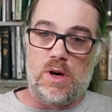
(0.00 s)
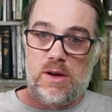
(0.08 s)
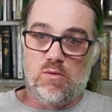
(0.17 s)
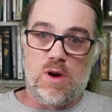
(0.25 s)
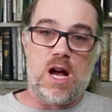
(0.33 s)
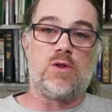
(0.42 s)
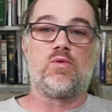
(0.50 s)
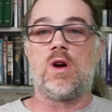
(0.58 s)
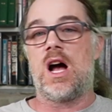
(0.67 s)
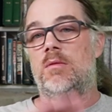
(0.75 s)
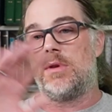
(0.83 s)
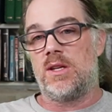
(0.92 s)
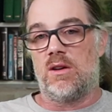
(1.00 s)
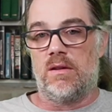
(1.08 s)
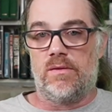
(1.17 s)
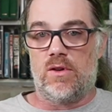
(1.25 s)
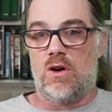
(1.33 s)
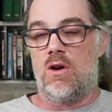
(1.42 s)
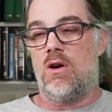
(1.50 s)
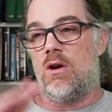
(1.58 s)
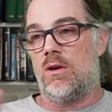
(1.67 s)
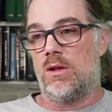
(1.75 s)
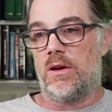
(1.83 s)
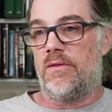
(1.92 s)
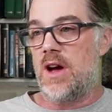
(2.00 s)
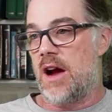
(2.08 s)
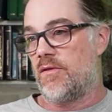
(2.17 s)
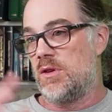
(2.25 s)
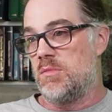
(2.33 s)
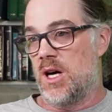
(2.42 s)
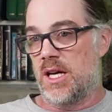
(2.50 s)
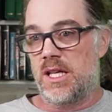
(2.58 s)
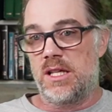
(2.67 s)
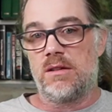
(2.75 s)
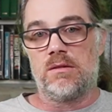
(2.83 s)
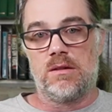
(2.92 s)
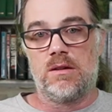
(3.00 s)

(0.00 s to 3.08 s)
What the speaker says: a round robin of everybody.